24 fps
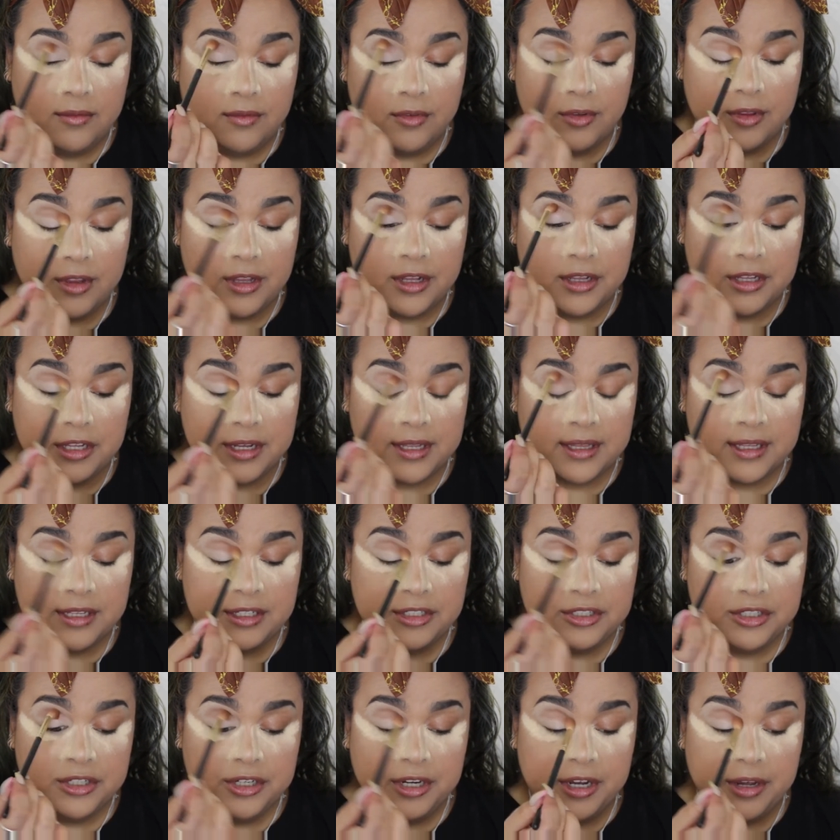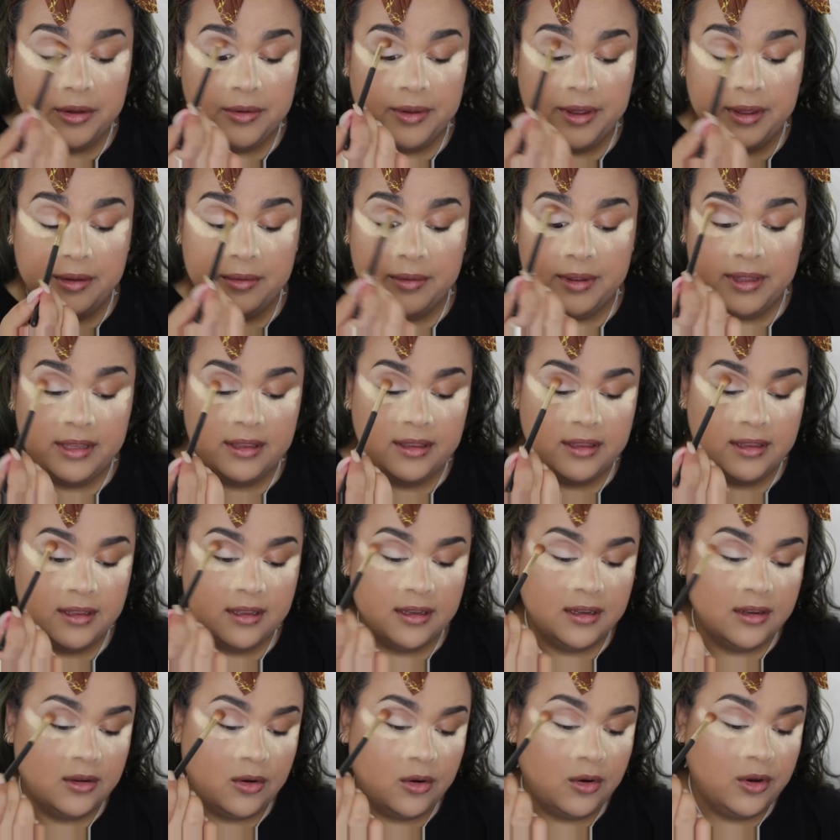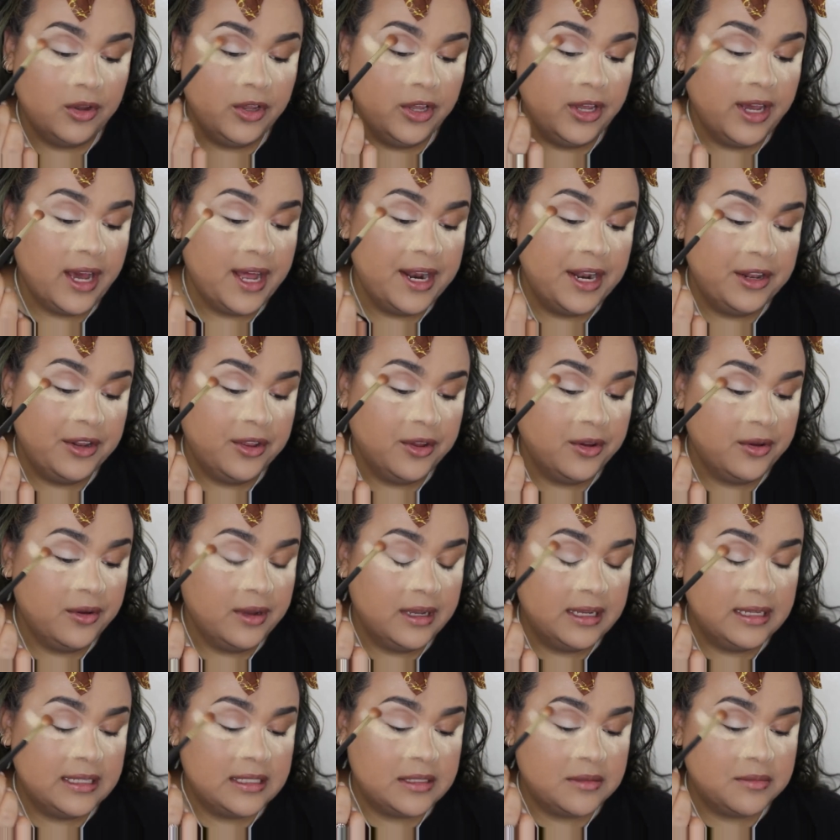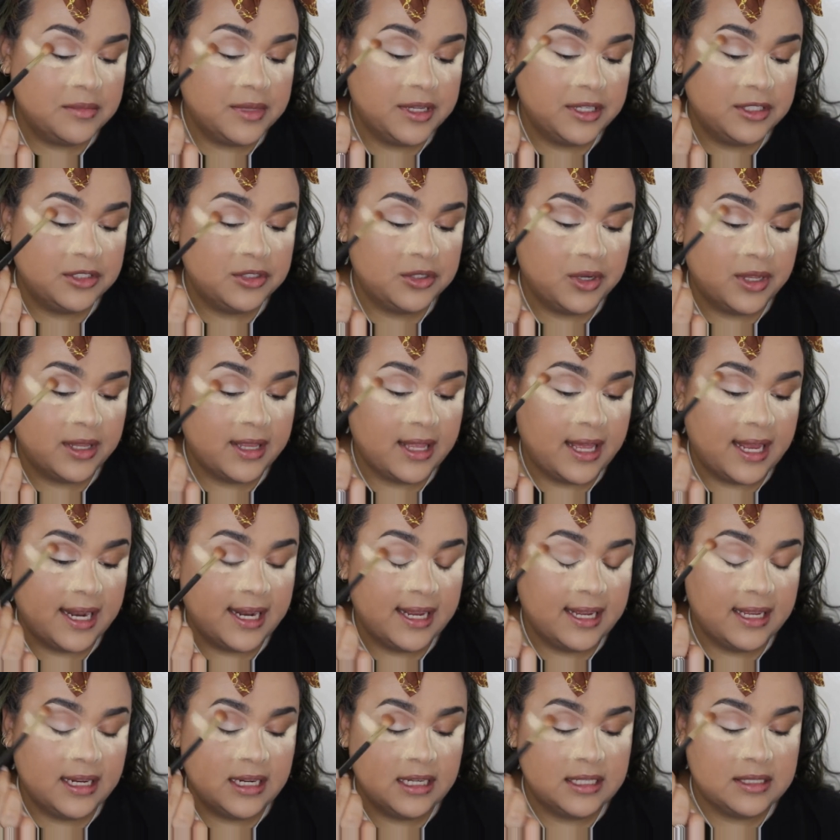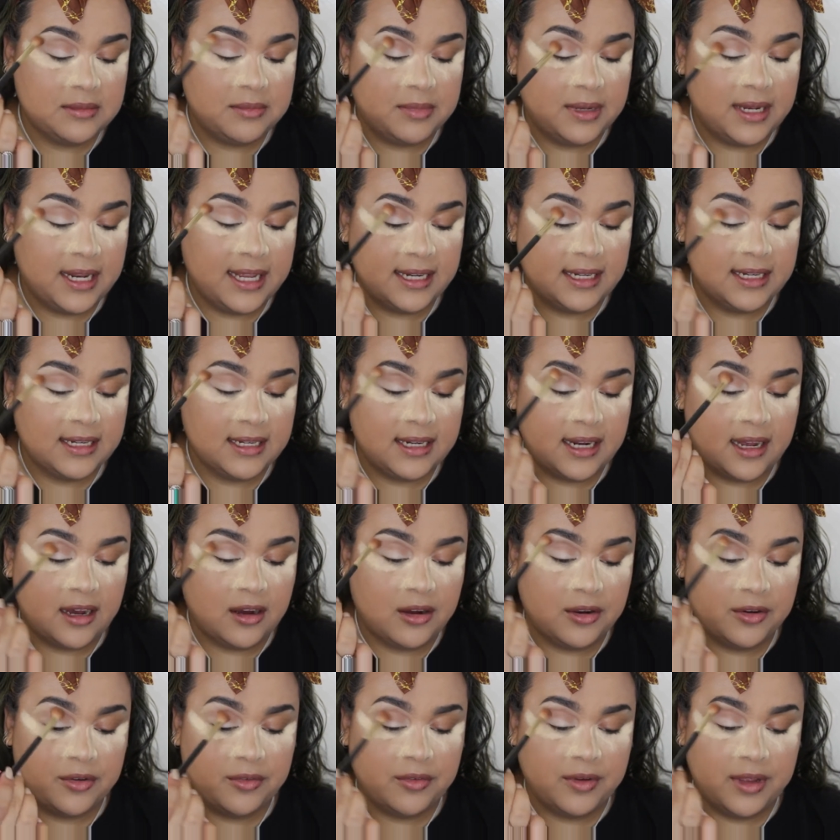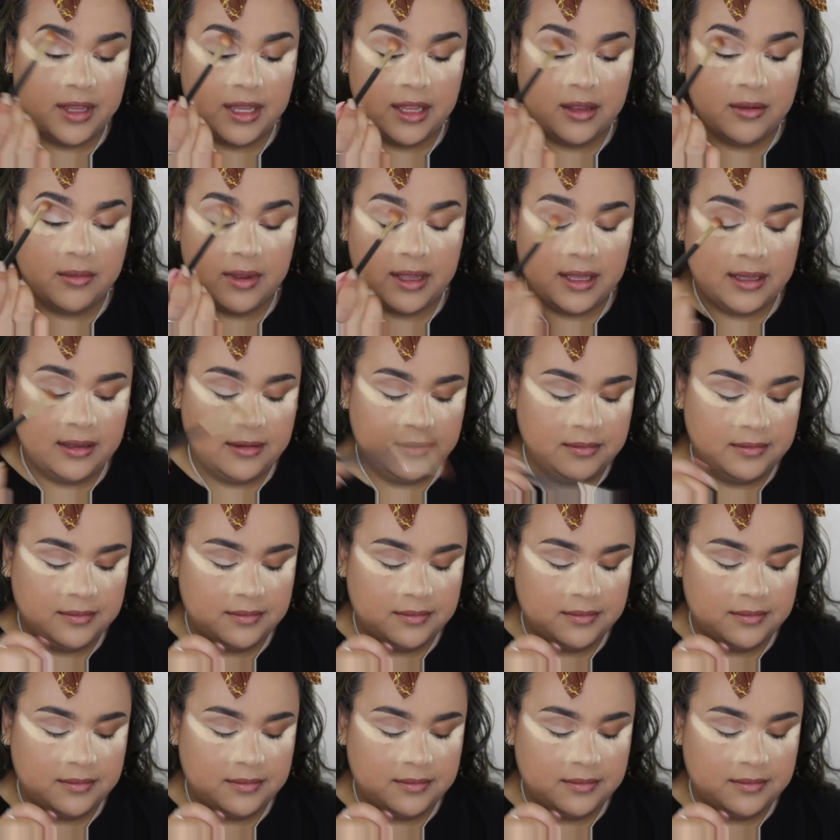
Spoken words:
for the look that you're going with. All you gotta do is make sure that it is blended out really well.